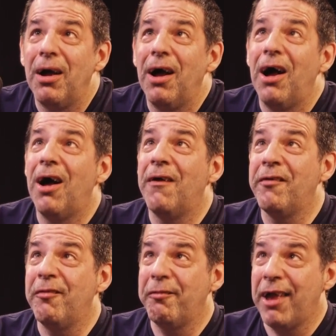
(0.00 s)
on the
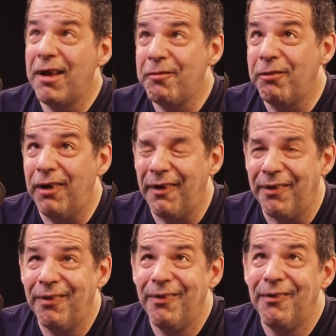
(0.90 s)
station,
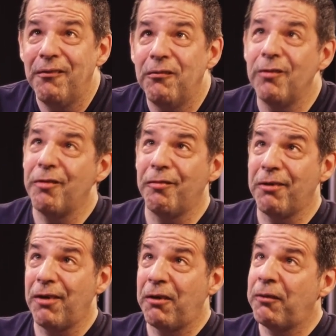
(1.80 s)
which is,
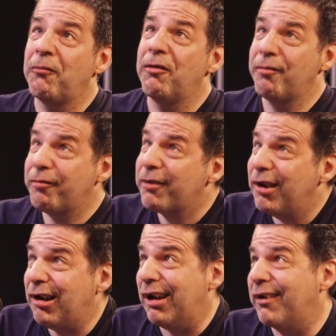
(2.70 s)
which is
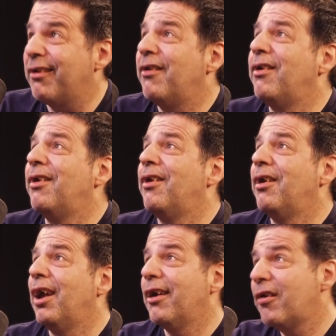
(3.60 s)
good,
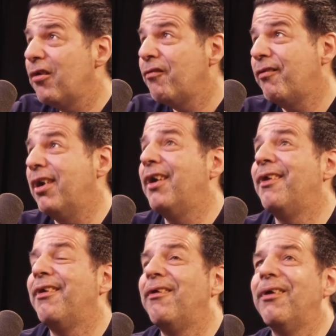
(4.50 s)
a good thing,
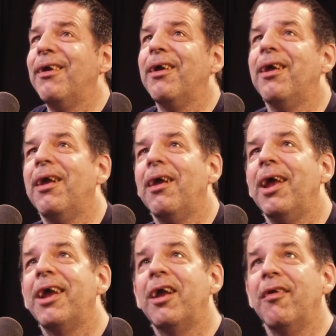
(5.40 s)

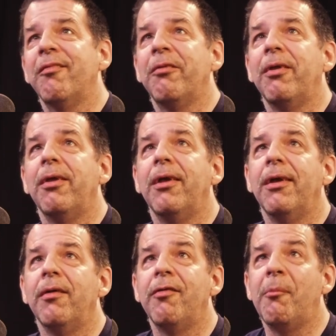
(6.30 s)
because
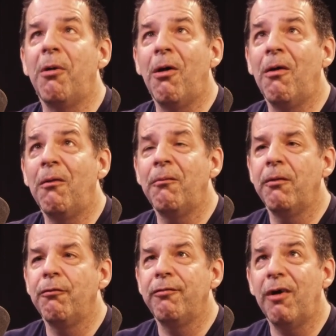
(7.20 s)
the more
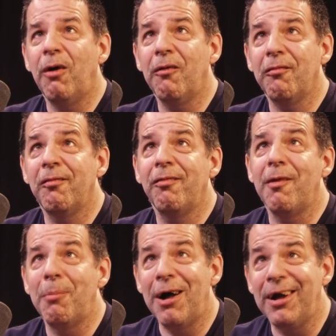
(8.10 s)
shows, the
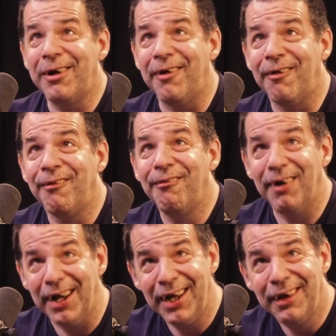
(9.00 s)
better, right?